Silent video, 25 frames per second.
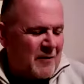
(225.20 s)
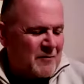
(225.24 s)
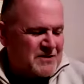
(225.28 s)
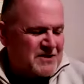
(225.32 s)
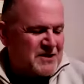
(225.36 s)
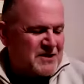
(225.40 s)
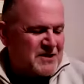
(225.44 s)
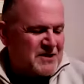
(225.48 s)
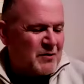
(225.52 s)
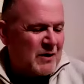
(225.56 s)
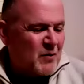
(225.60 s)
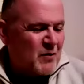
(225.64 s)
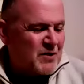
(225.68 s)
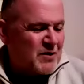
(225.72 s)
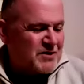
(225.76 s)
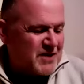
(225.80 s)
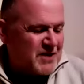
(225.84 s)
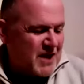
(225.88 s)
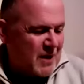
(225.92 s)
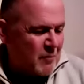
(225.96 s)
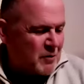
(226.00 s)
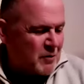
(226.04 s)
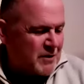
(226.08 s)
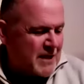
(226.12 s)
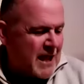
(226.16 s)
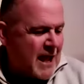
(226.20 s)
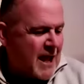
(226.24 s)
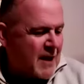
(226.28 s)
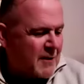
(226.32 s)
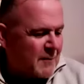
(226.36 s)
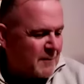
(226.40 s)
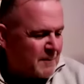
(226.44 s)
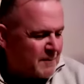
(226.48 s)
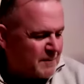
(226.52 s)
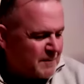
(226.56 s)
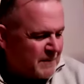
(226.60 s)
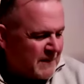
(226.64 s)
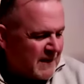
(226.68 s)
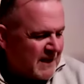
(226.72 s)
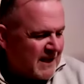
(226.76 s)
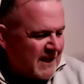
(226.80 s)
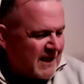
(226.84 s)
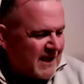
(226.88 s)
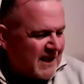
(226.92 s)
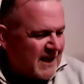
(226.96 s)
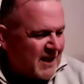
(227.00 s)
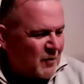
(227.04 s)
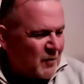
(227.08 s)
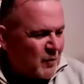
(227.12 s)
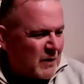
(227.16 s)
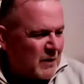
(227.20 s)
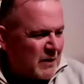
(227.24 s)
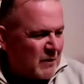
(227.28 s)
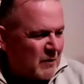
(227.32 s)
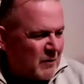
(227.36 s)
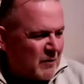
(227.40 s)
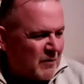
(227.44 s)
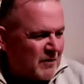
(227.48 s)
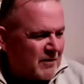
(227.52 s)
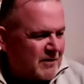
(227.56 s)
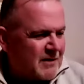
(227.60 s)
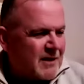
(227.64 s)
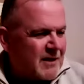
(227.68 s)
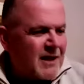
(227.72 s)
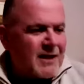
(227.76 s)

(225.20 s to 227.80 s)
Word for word: I was in the ring one time with Adam, and we were